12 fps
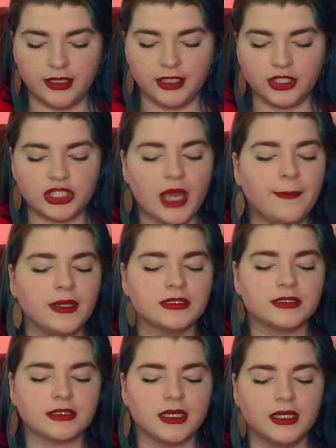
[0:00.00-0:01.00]

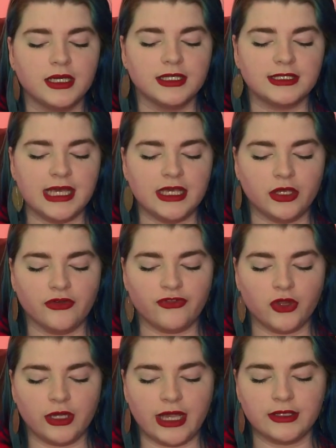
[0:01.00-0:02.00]
"Shepherds, take your
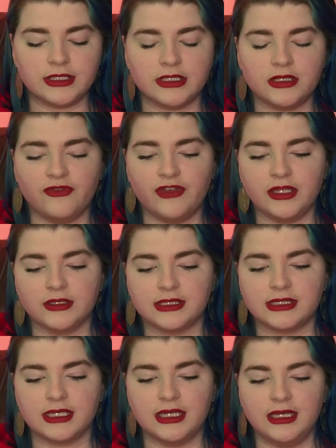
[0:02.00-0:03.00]
flock out into the
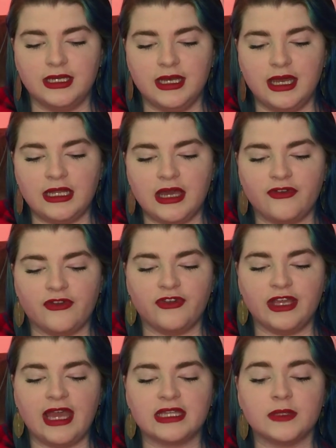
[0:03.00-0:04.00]
fields, and never
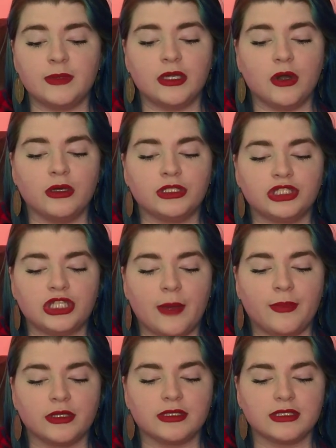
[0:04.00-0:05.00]
forget to be God's
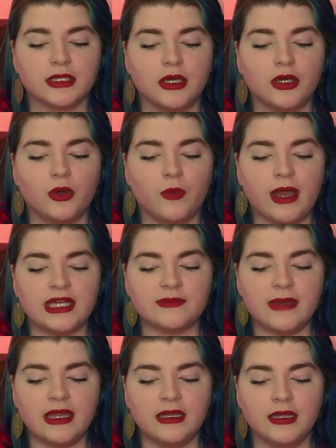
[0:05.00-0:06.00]
shepherds. Wise
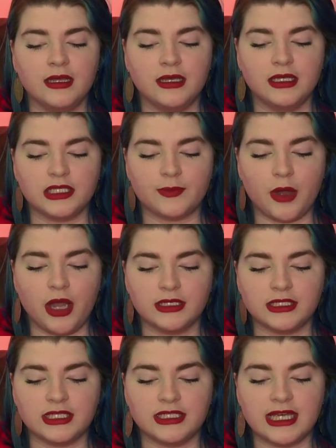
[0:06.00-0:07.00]
men, depart
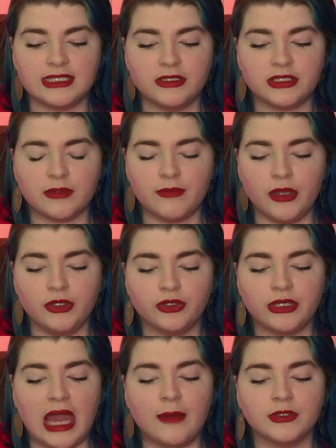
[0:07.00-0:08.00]
to the desert and mount your
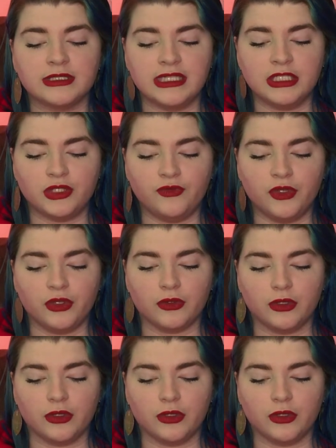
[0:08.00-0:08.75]
camels, each of you.